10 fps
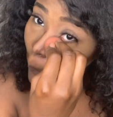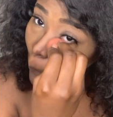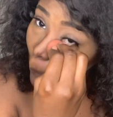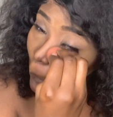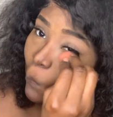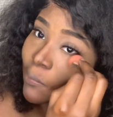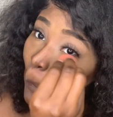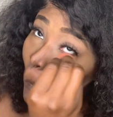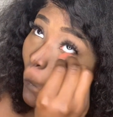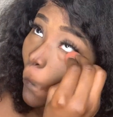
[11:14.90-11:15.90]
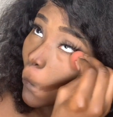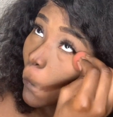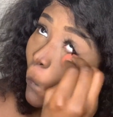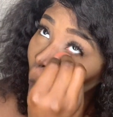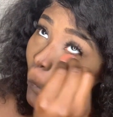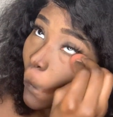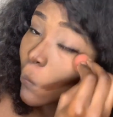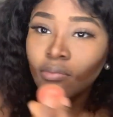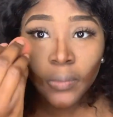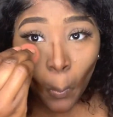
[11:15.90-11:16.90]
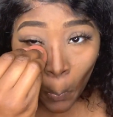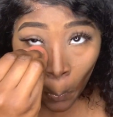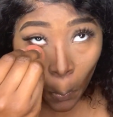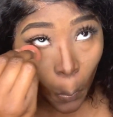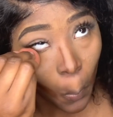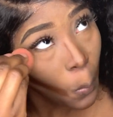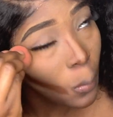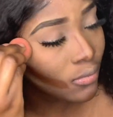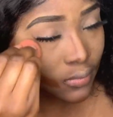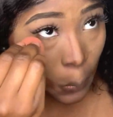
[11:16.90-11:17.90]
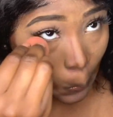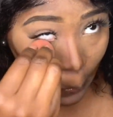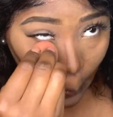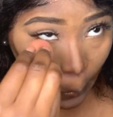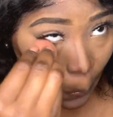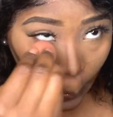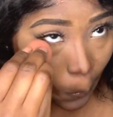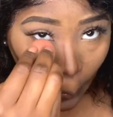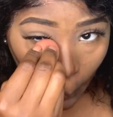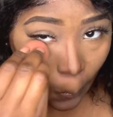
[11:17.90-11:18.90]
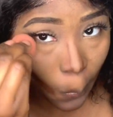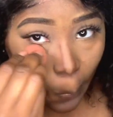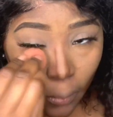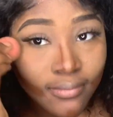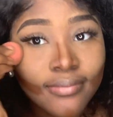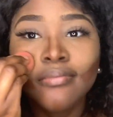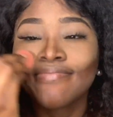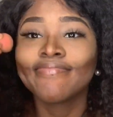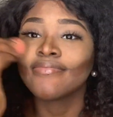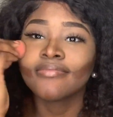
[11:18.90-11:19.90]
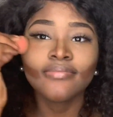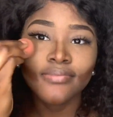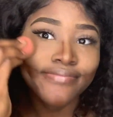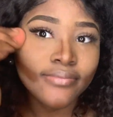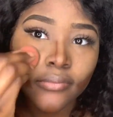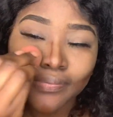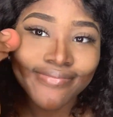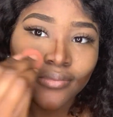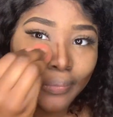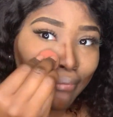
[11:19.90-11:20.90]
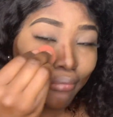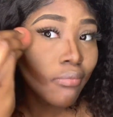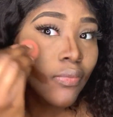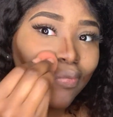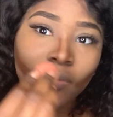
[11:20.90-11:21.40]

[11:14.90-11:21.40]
it took me a while to sponge it out, only because I don't use the foundation.